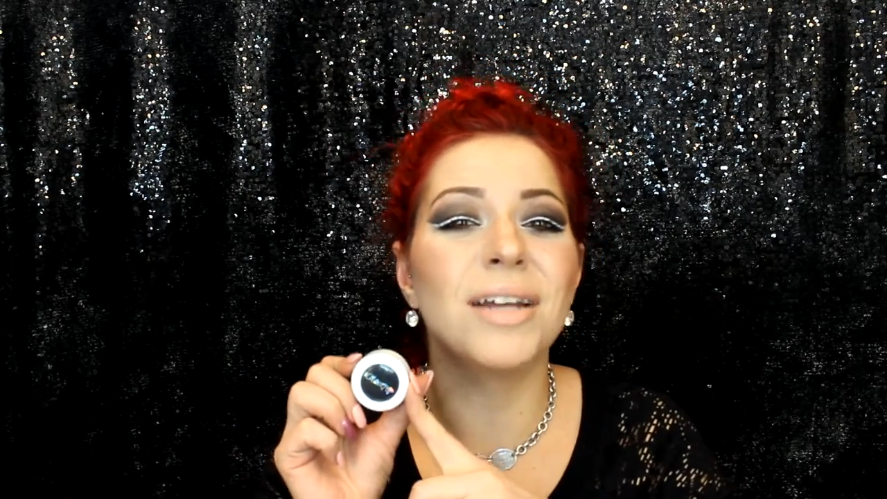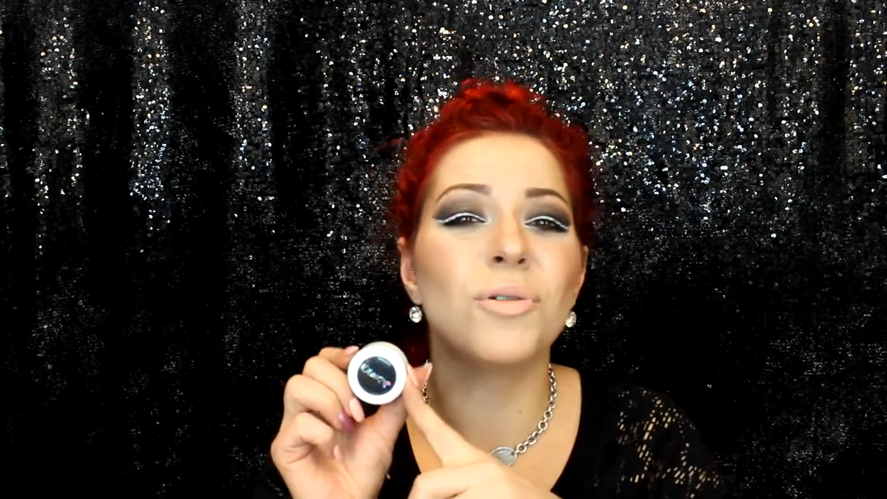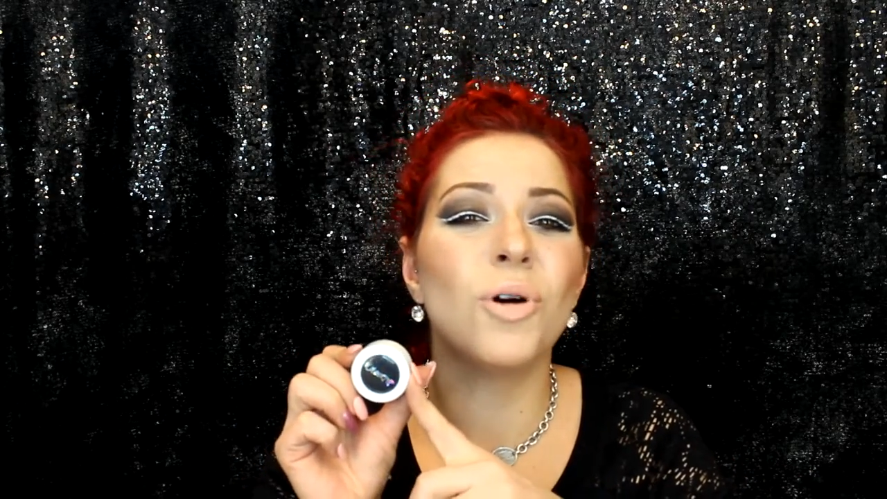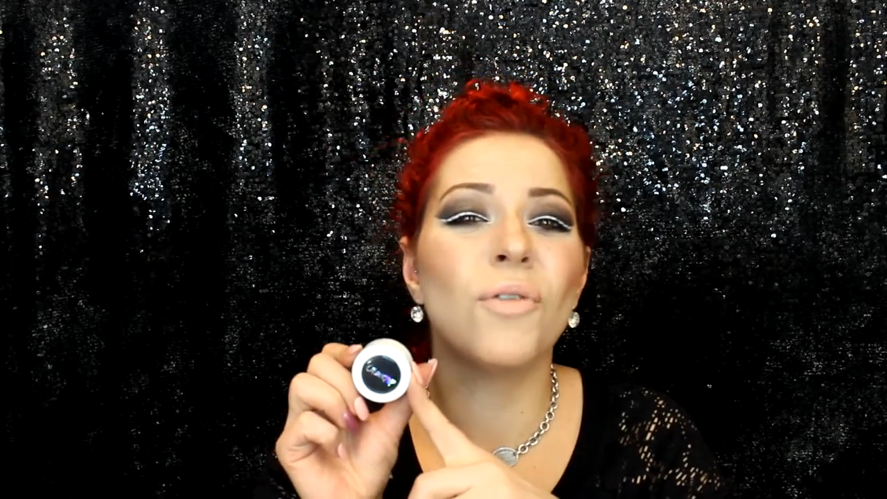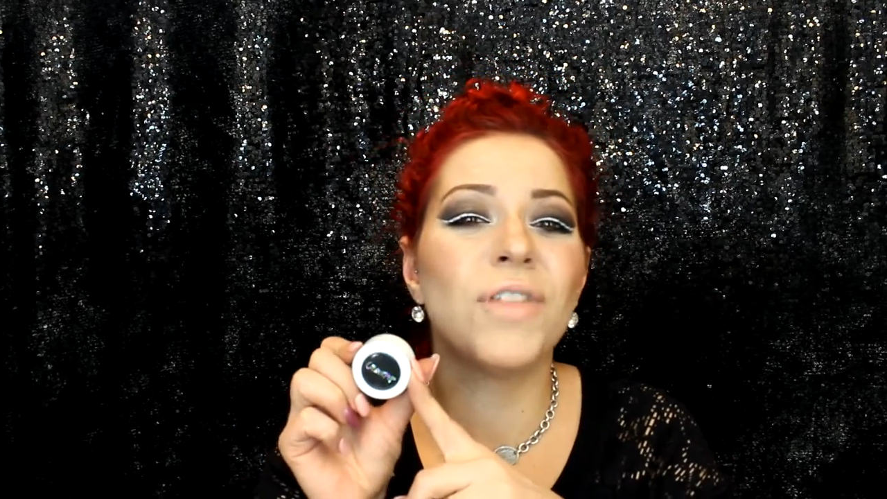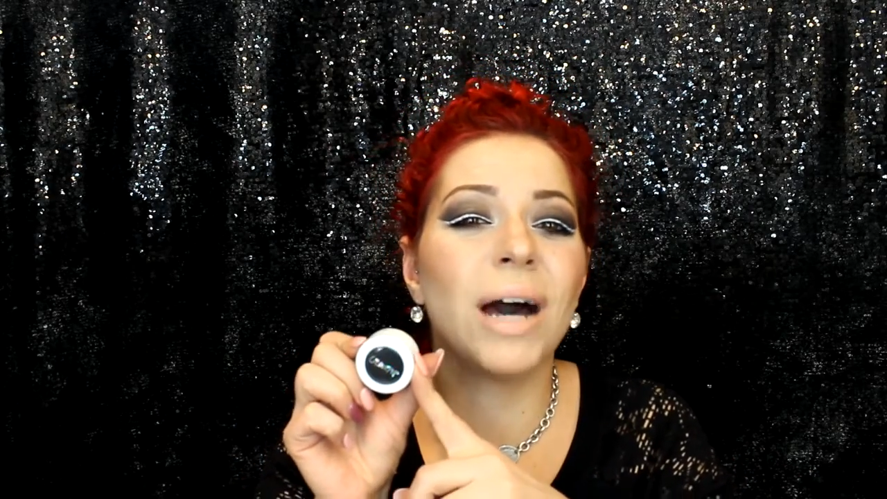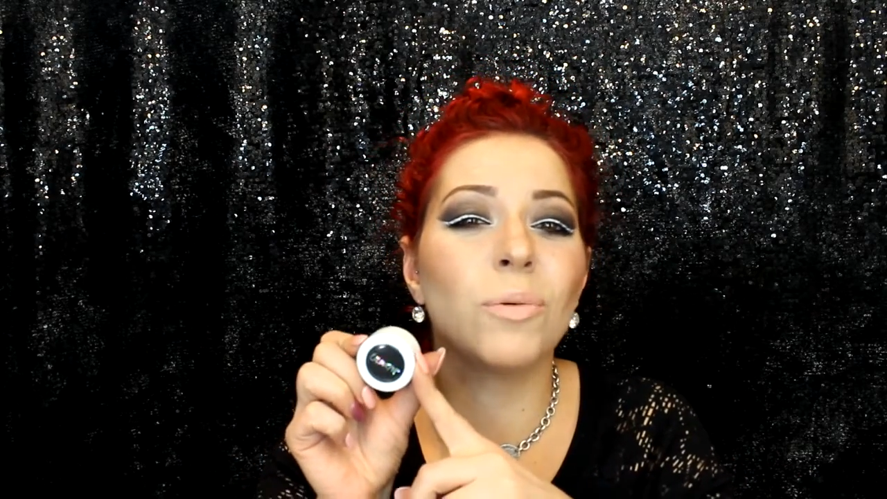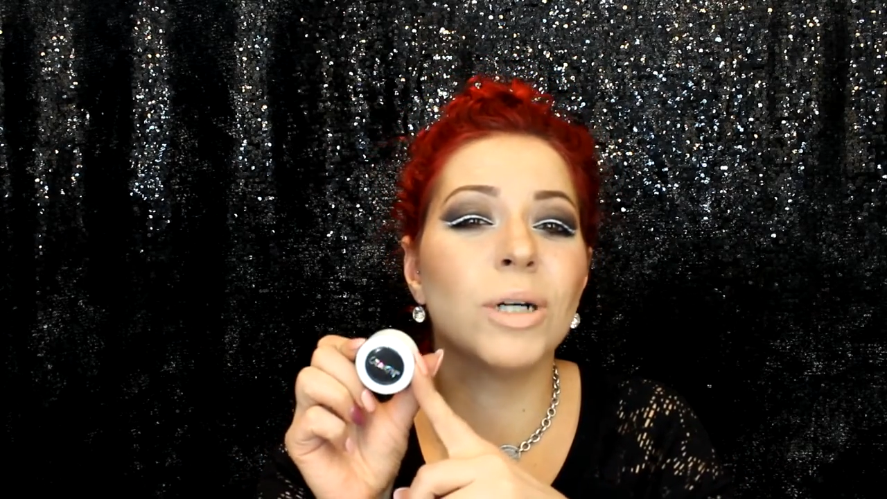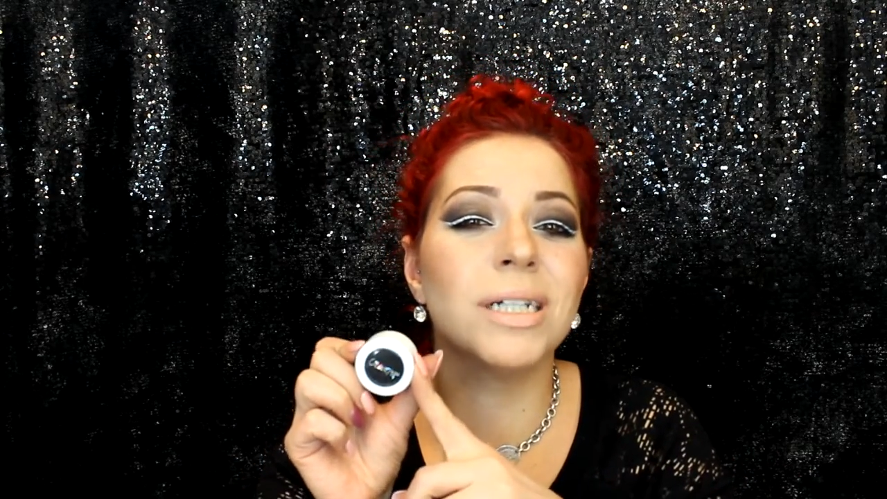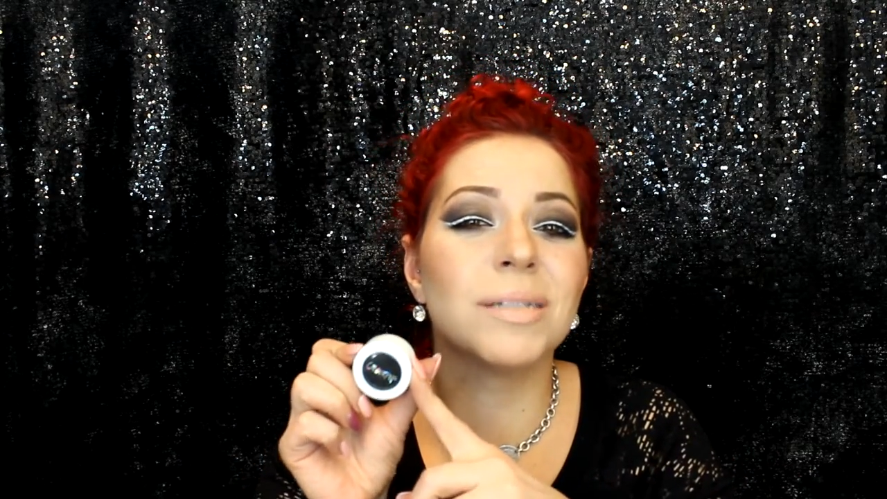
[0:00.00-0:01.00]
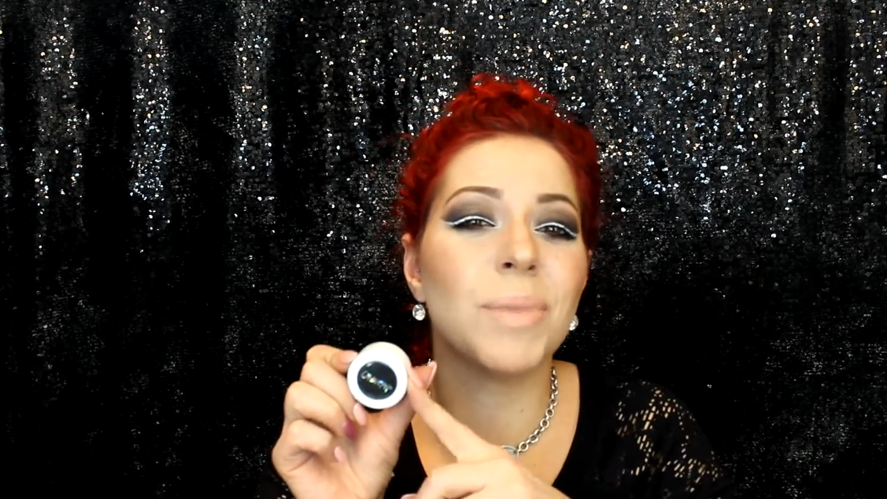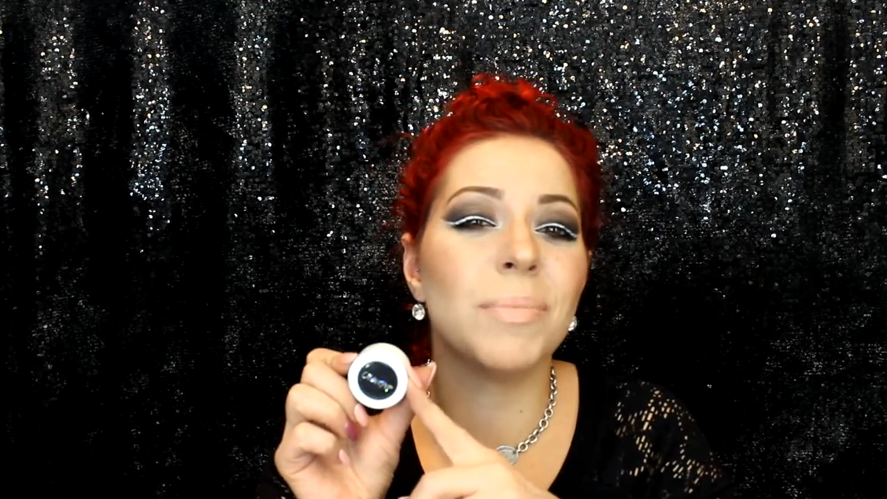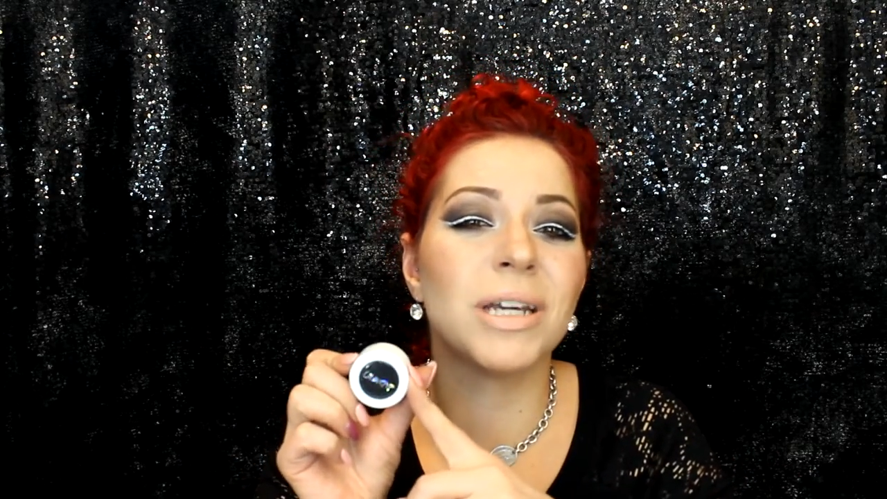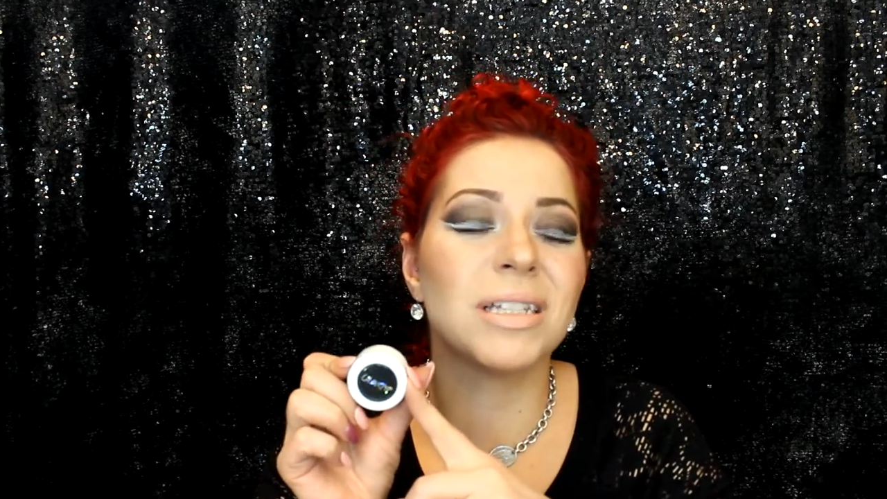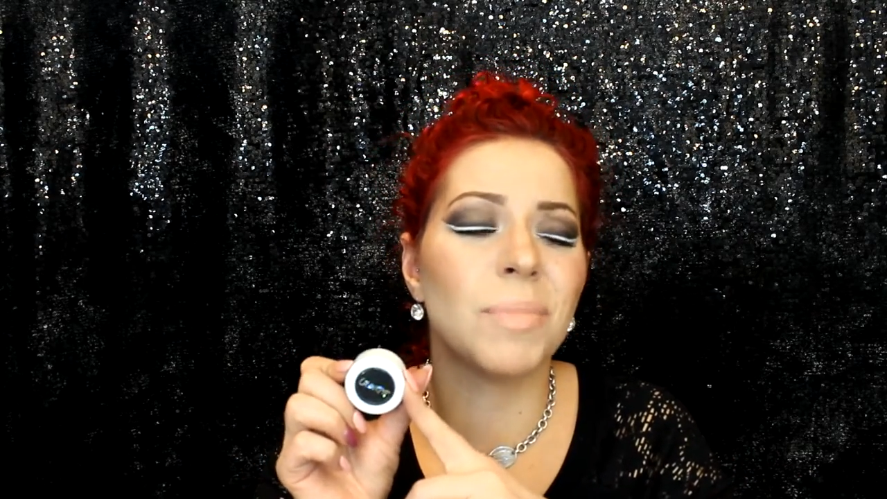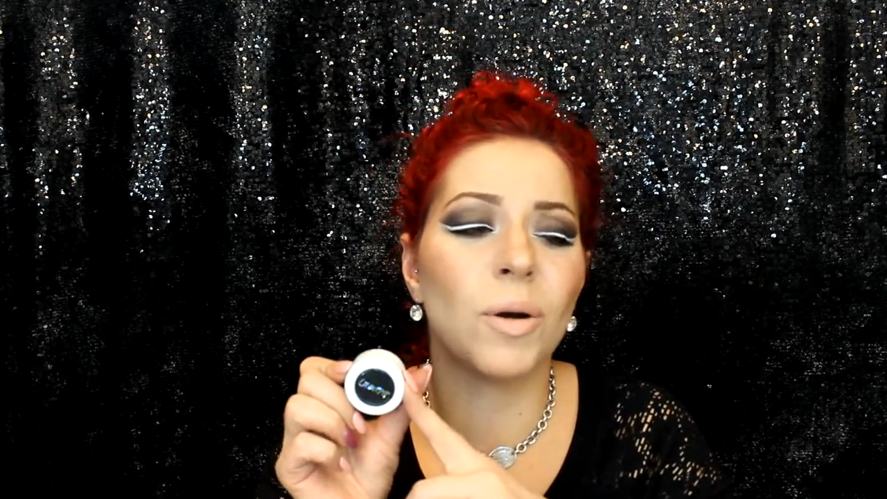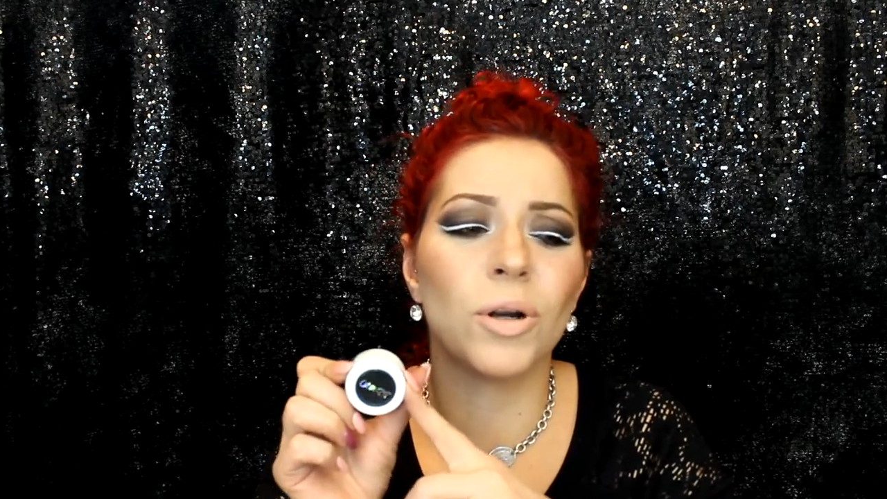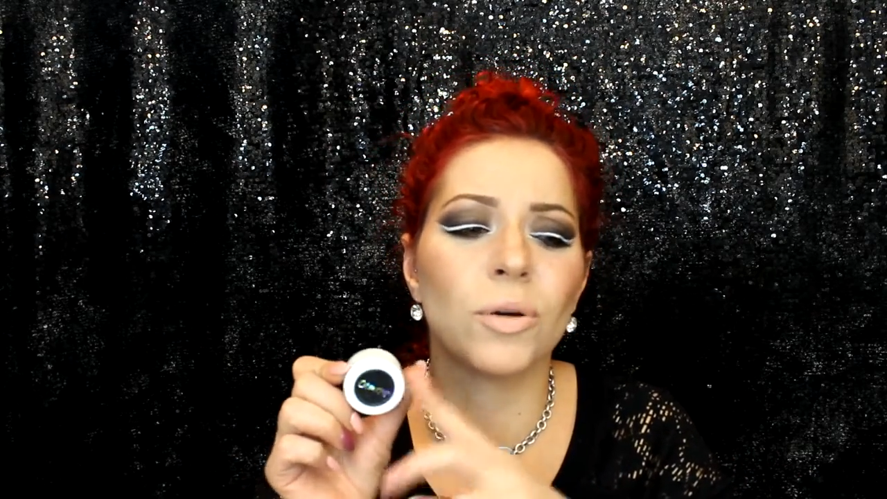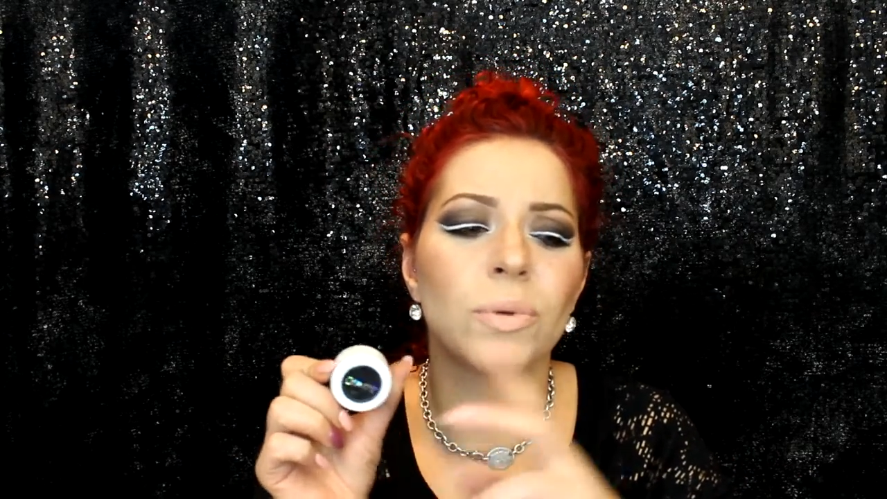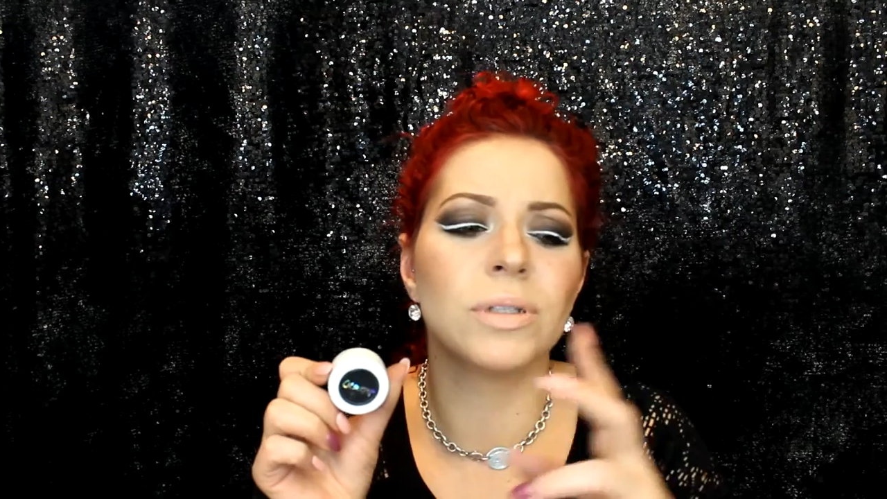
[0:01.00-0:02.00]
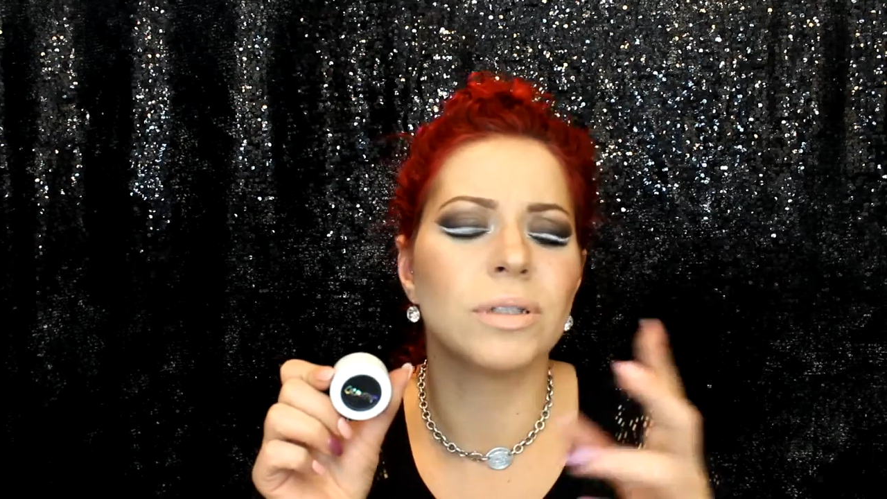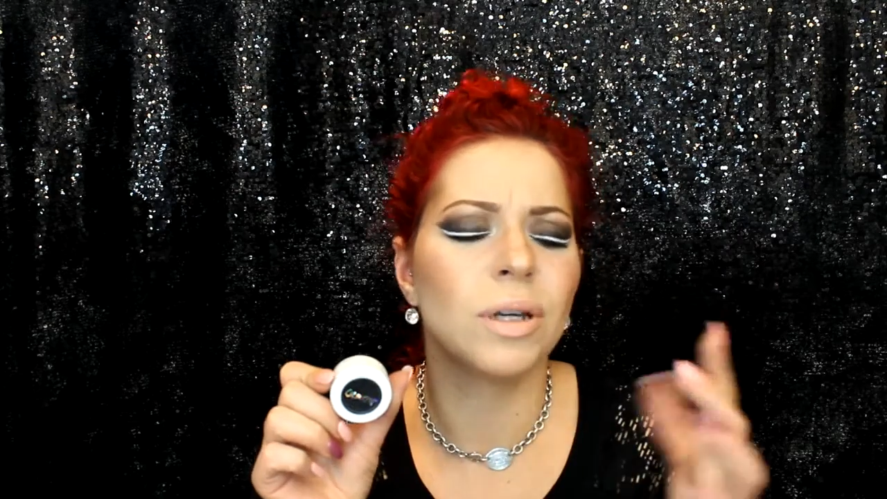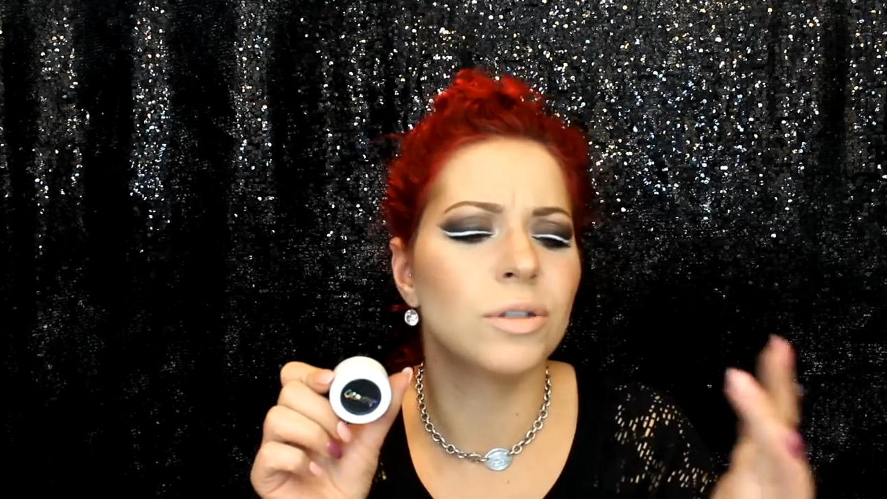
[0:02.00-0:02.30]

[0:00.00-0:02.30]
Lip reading: I don't know if that was maybe because my order was